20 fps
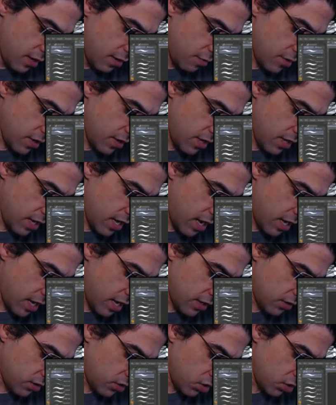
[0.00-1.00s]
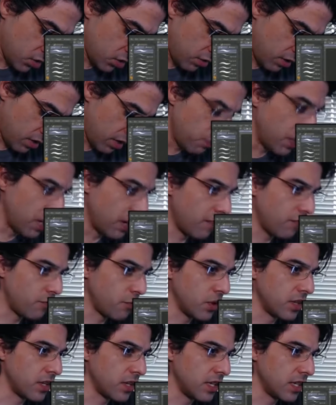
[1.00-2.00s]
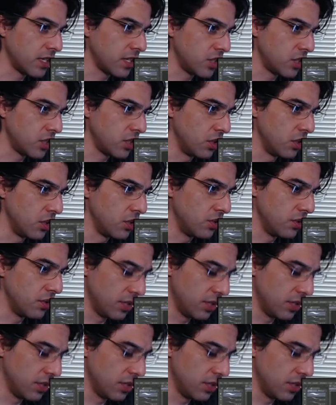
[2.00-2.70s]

but yeah, as usual, I bit off more than I could chew,